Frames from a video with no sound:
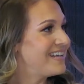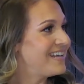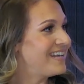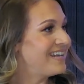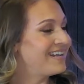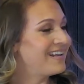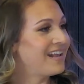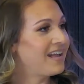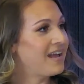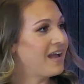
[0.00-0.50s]

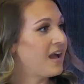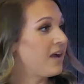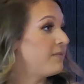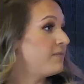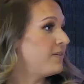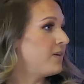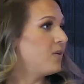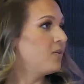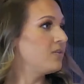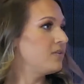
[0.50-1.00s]
And I
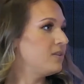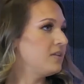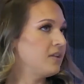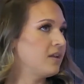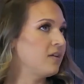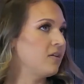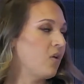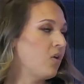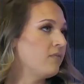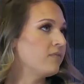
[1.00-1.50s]
felt,
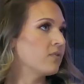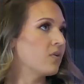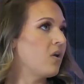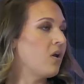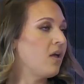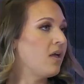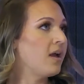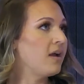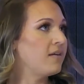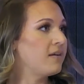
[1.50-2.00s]

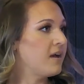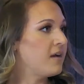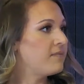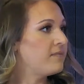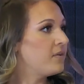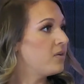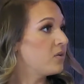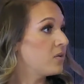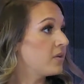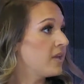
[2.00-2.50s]
overall, I
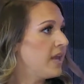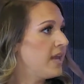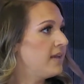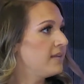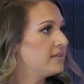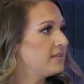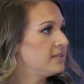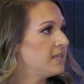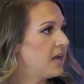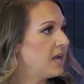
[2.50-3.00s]
felt okay
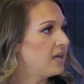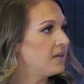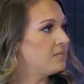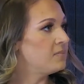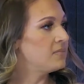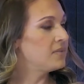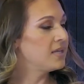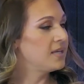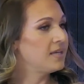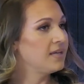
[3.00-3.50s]
at the
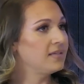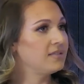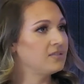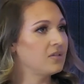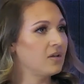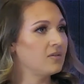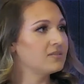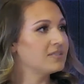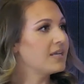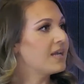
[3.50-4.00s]
time. So
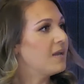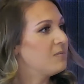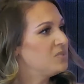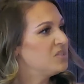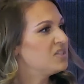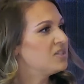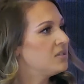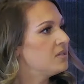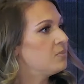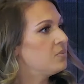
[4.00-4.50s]
I was like, I'm
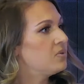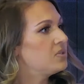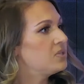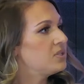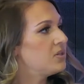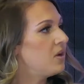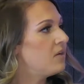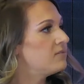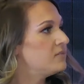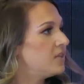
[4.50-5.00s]
just going to push
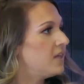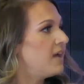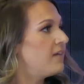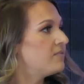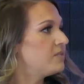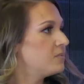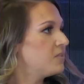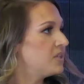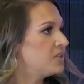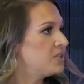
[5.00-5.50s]
it off till
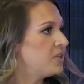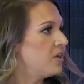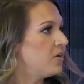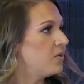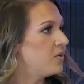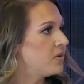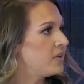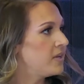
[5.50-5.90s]
after my show.